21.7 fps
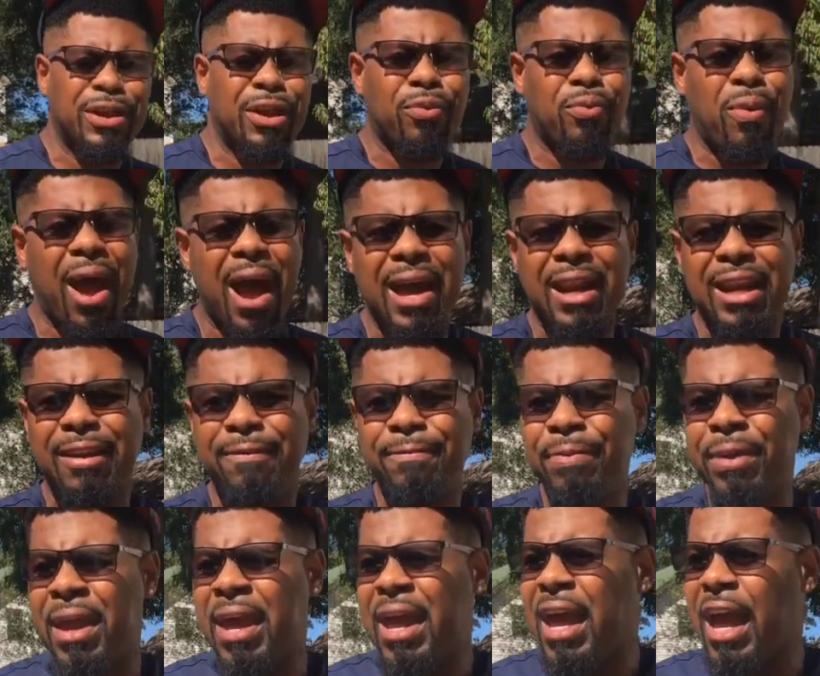you're riding,
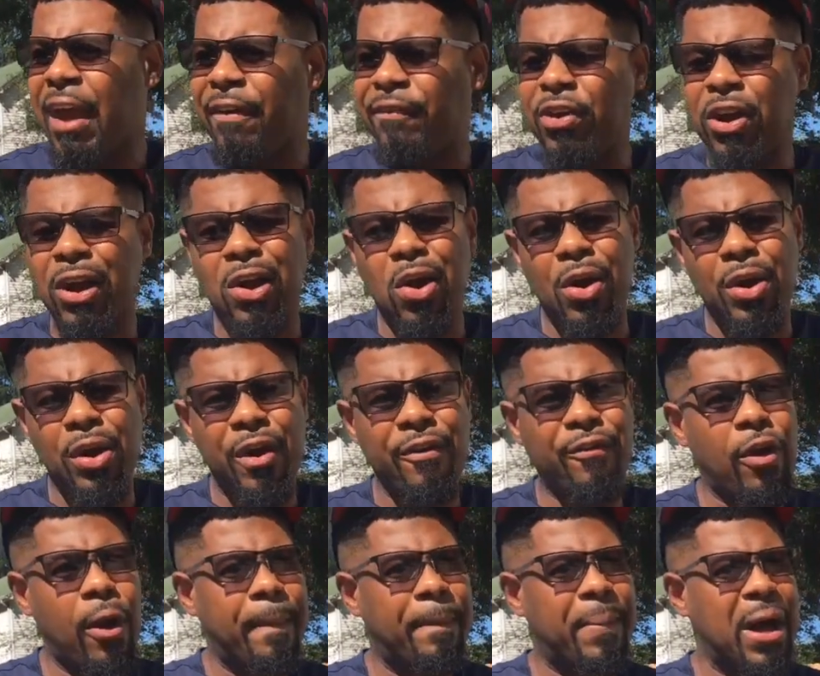if you're going
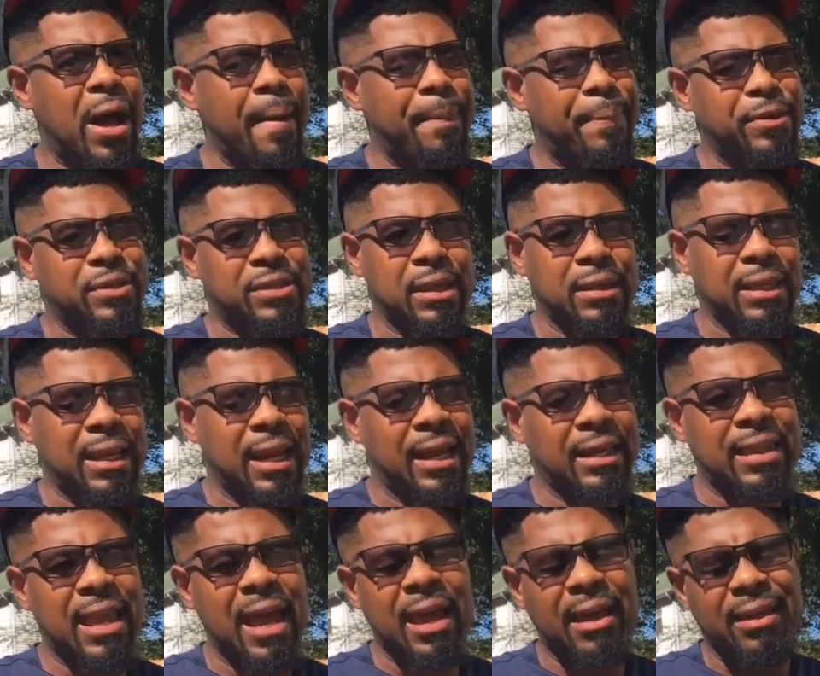over a bump or something
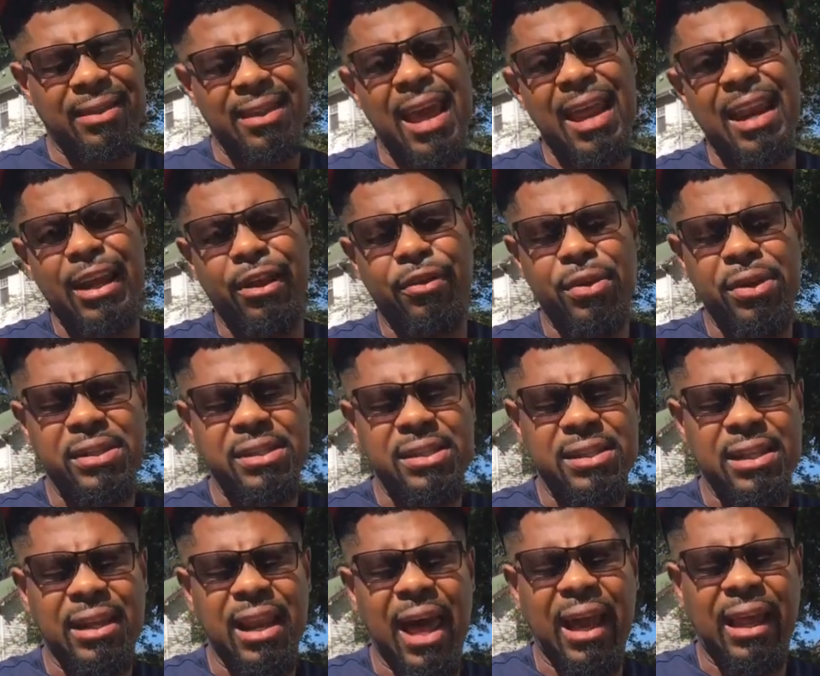like that, that increases
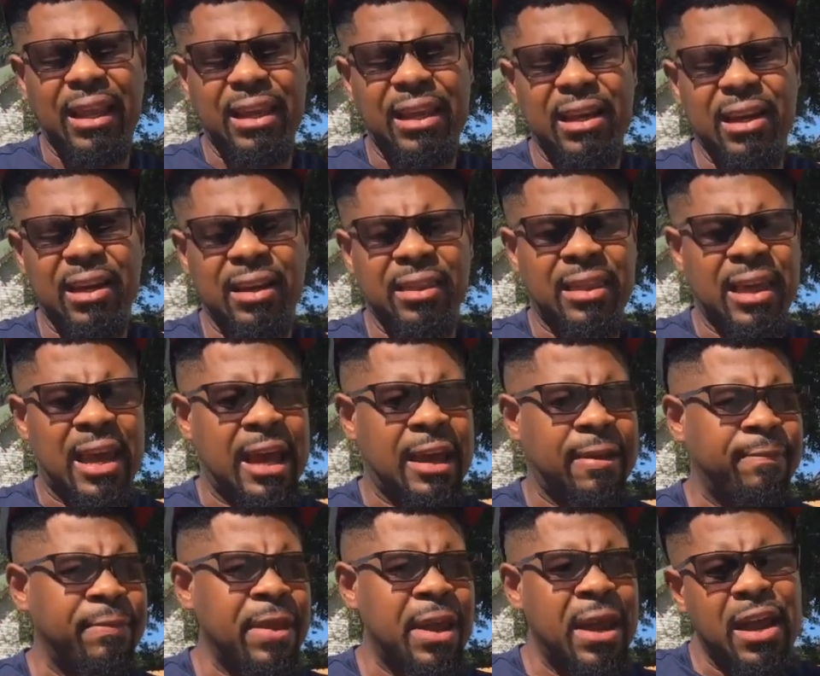the likelihood
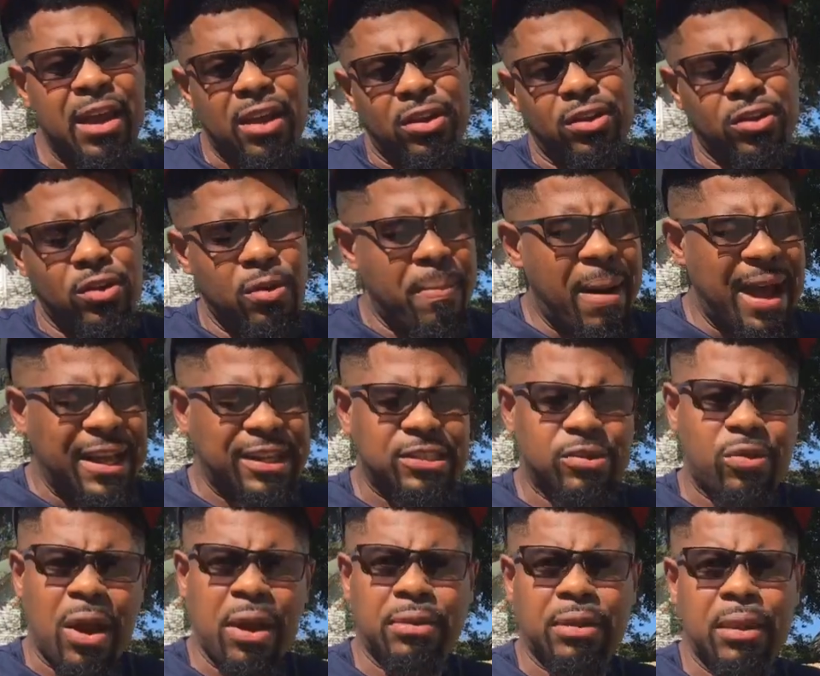that you might
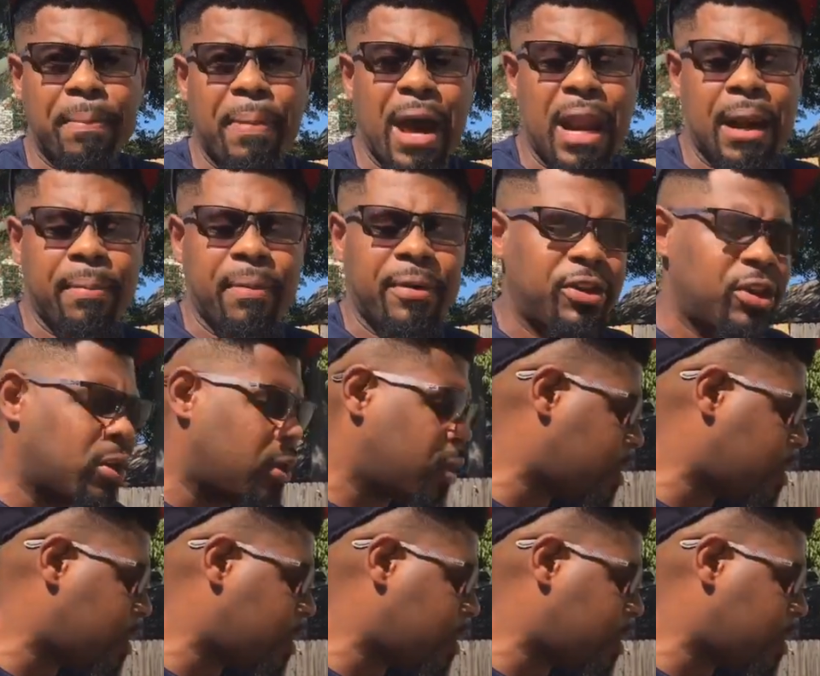scrape the bottom of your